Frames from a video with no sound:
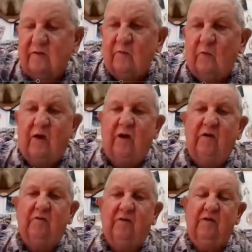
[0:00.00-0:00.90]

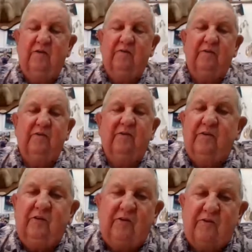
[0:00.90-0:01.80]
Well, to
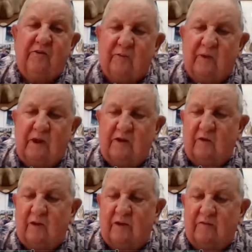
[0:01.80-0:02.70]
me, when
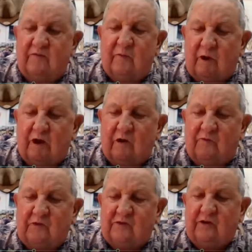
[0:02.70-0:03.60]
I go
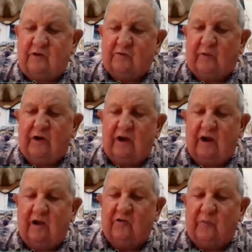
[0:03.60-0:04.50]
fishing in the spring, I
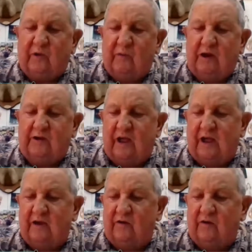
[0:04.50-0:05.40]
got a spinnerbait
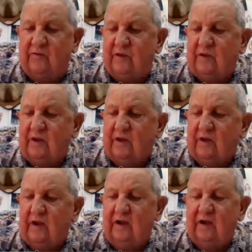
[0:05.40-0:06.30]
tied on,
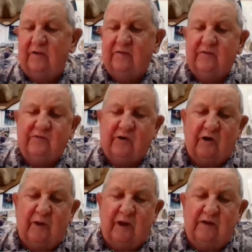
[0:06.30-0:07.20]

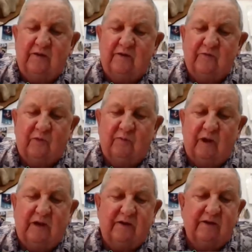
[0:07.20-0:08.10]
chatterbait, swim
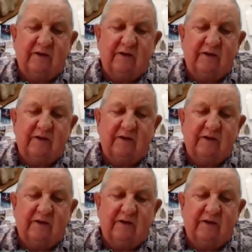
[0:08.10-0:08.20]
bait,